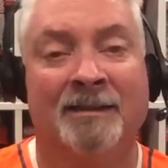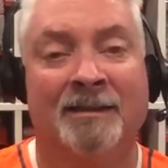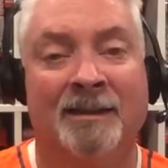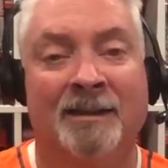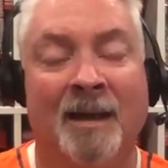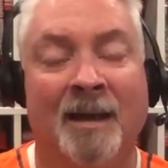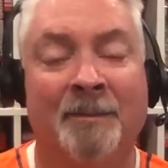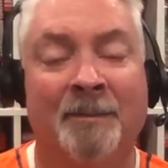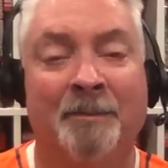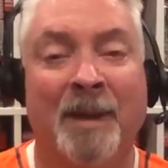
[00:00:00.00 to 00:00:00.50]

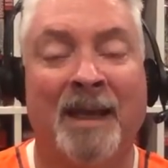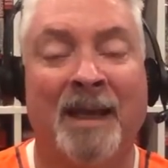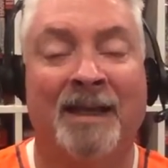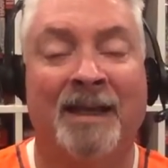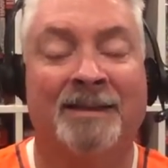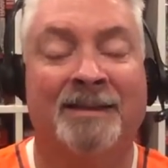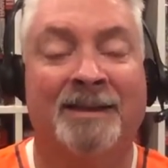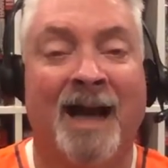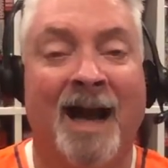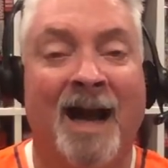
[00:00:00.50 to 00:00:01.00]
I'm
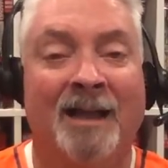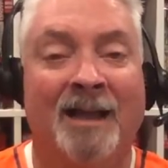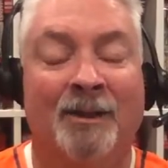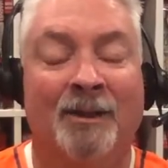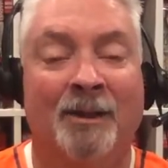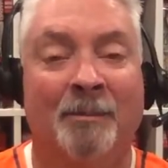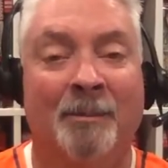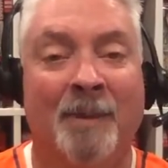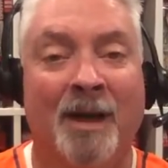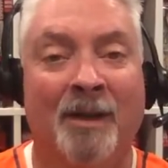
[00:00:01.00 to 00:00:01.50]
paying a
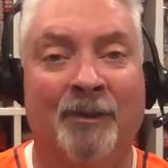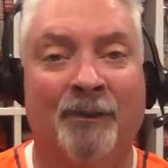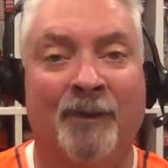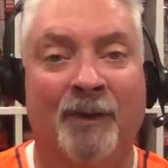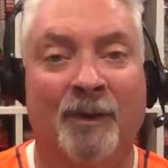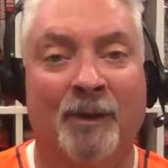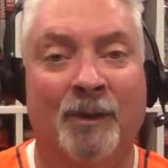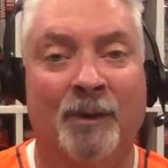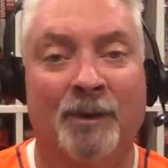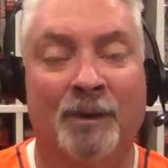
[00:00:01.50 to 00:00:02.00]
dollar a month
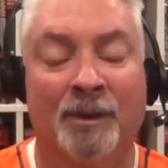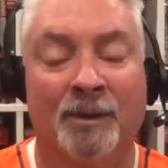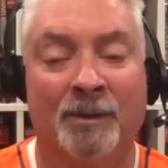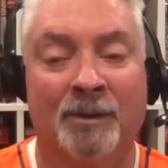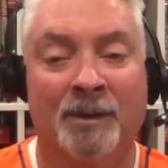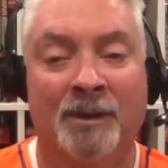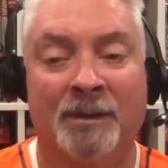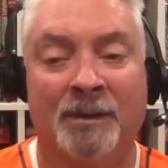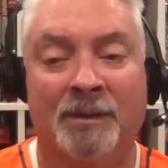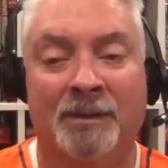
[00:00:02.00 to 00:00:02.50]
for
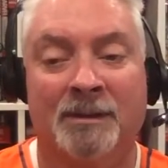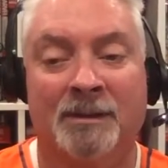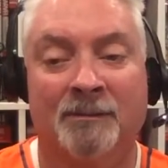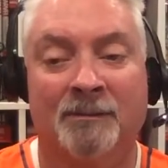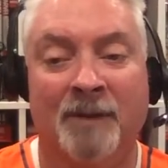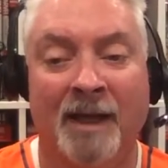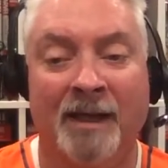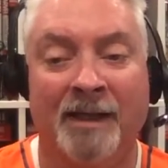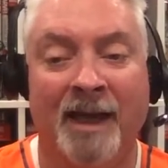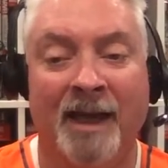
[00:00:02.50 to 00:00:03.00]
Hulu
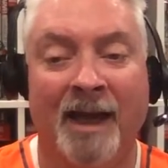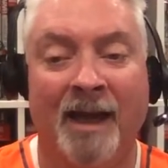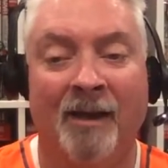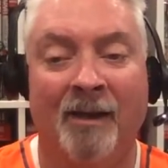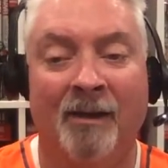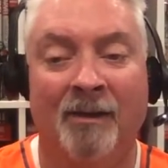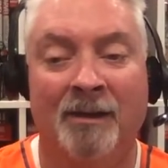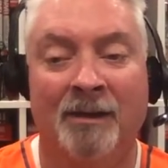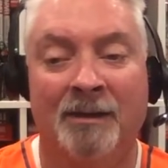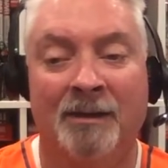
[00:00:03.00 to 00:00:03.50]
right now.